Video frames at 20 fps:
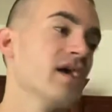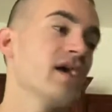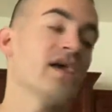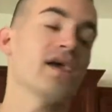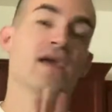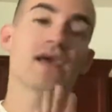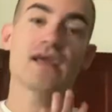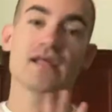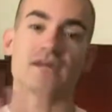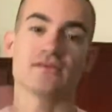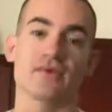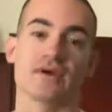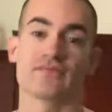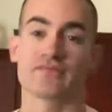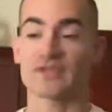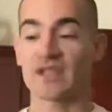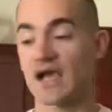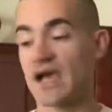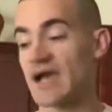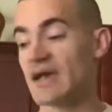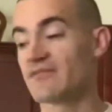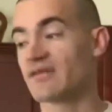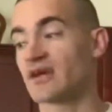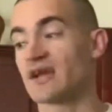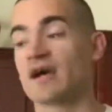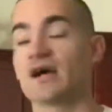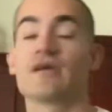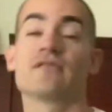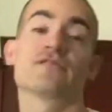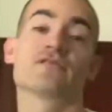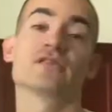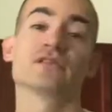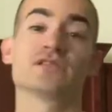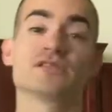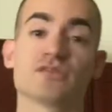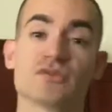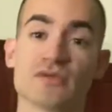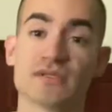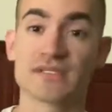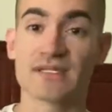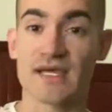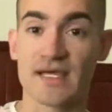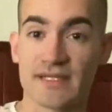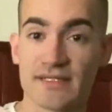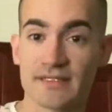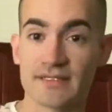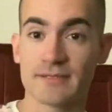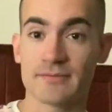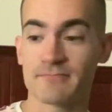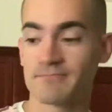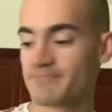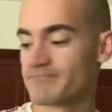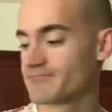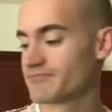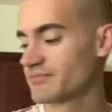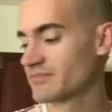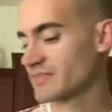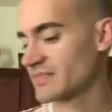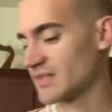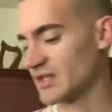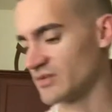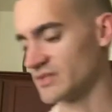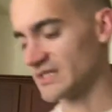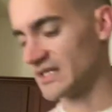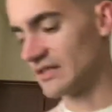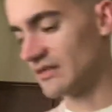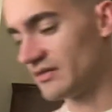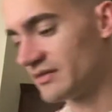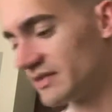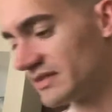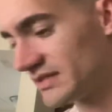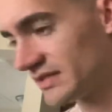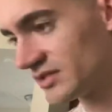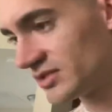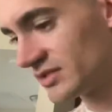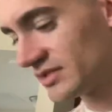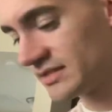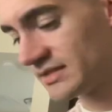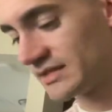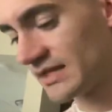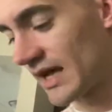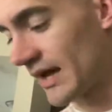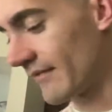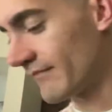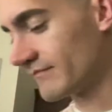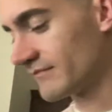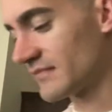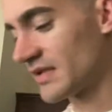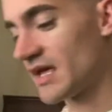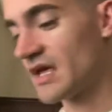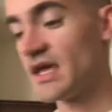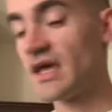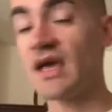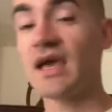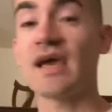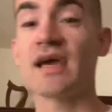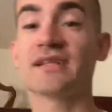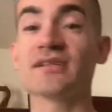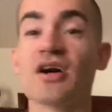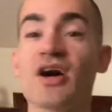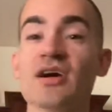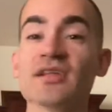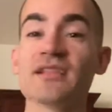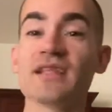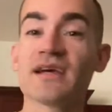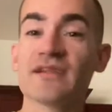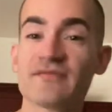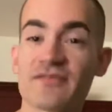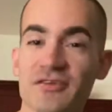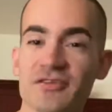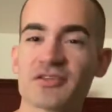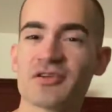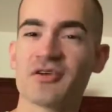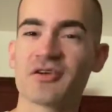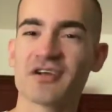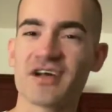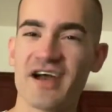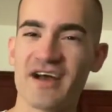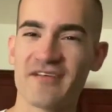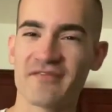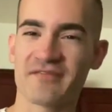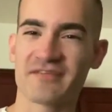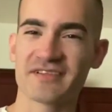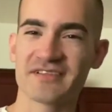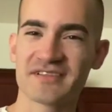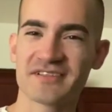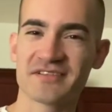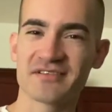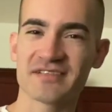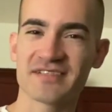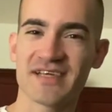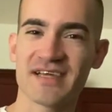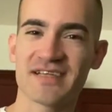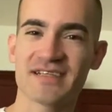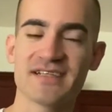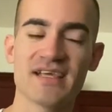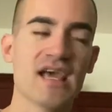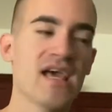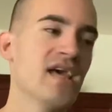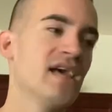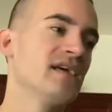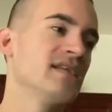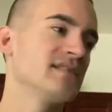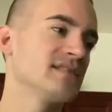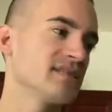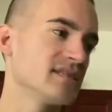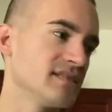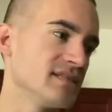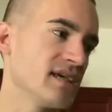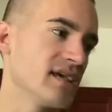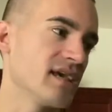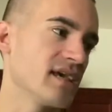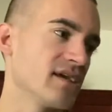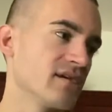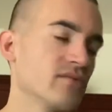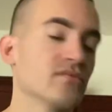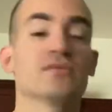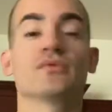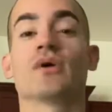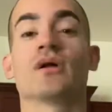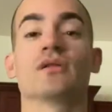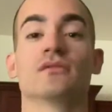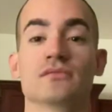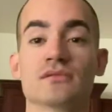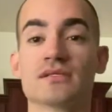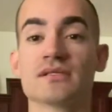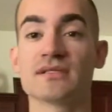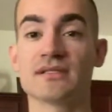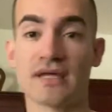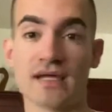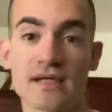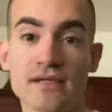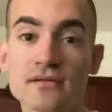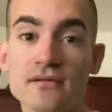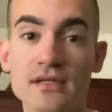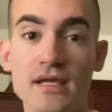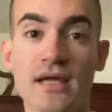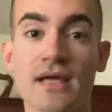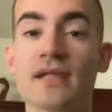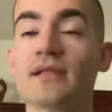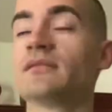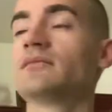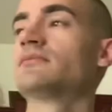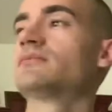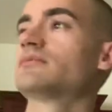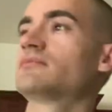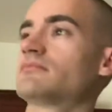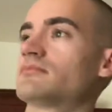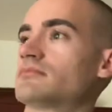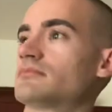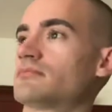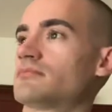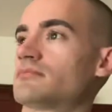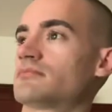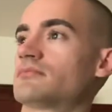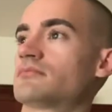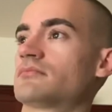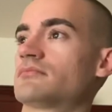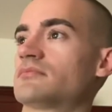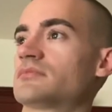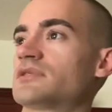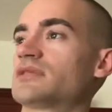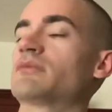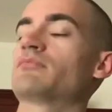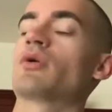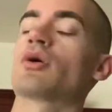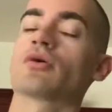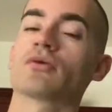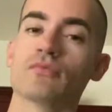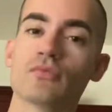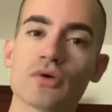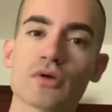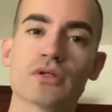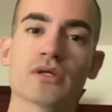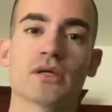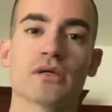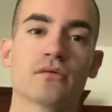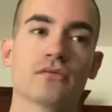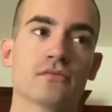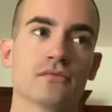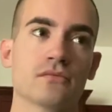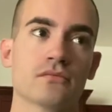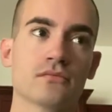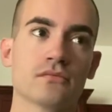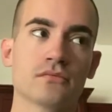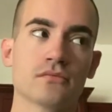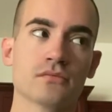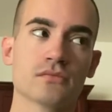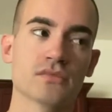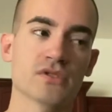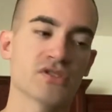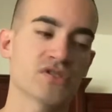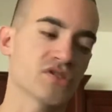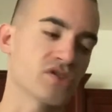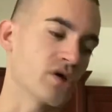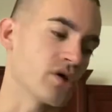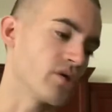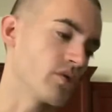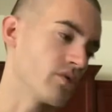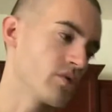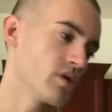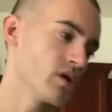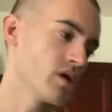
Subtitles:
anyway, I have a conference to attend. Is that all the dishes? Yeah. An online virtual conference to attend today, well, tonight and tomorrow morning. So,